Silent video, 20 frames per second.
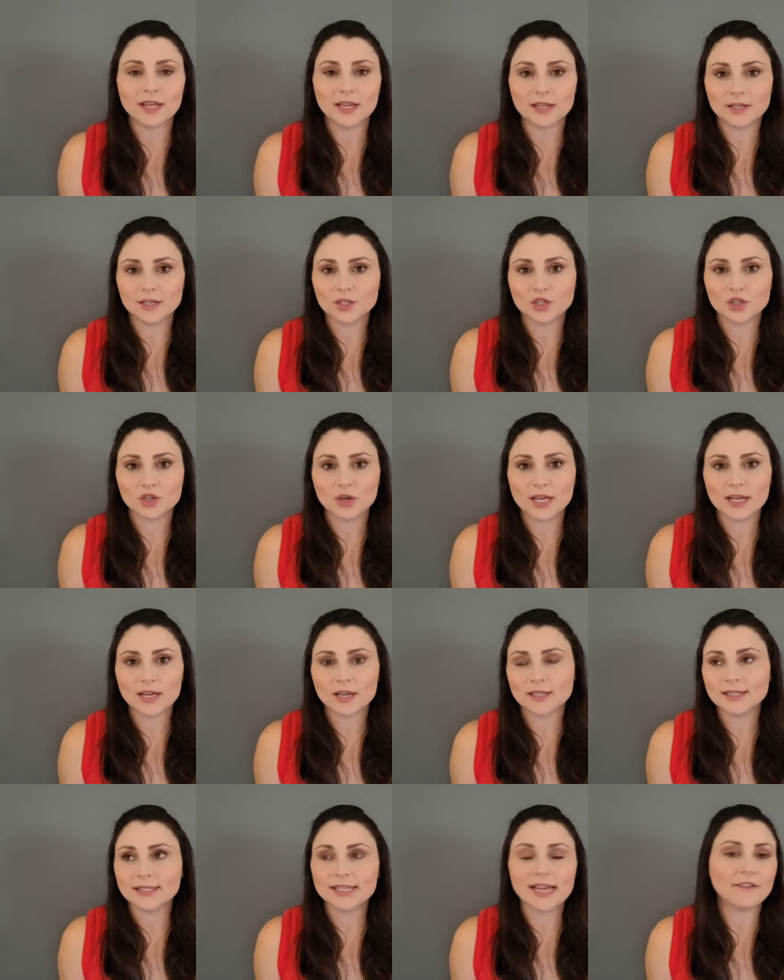
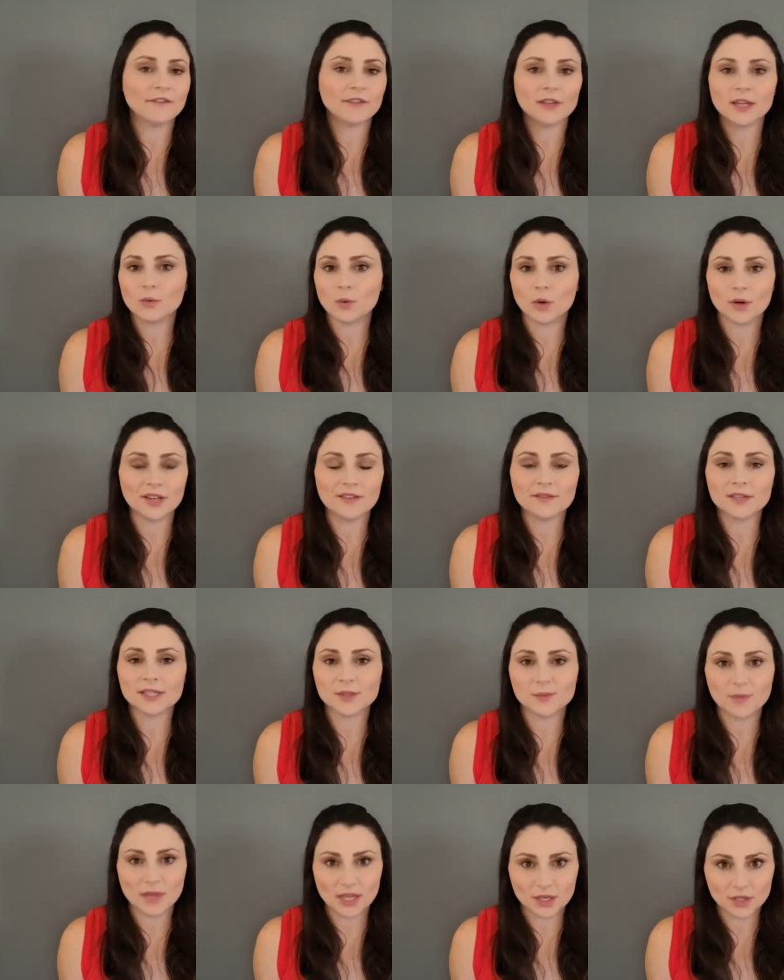industry definitely won't even
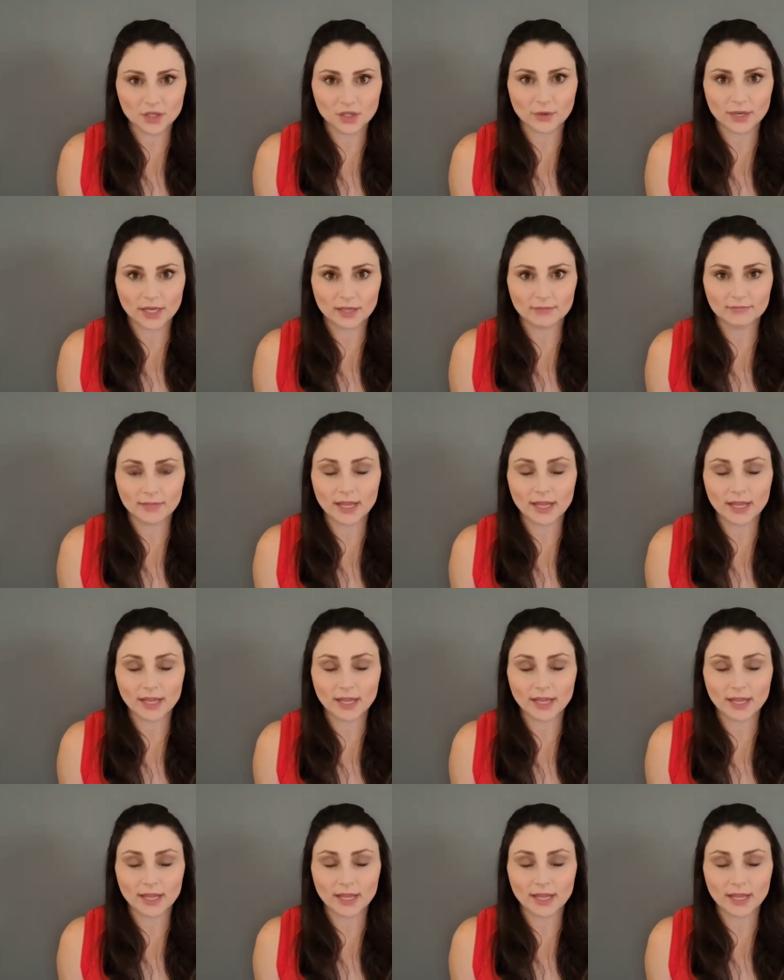speak to it.